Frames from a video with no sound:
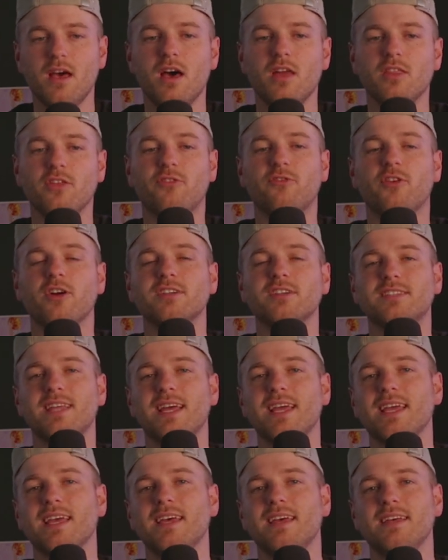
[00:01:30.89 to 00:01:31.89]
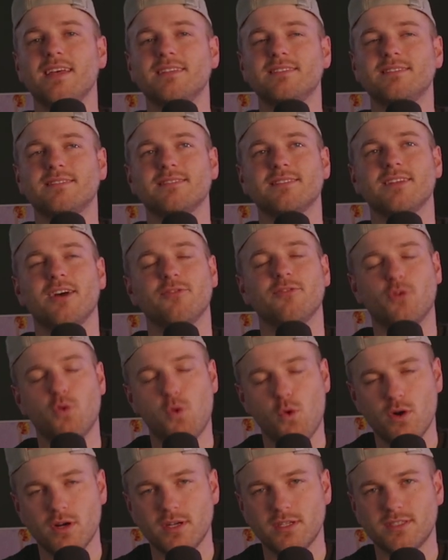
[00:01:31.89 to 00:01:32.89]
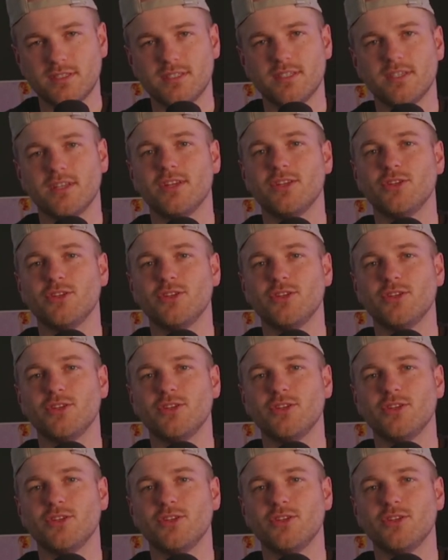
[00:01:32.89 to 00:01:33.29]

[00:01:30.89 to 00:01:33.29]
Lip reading: The first thing is, of course,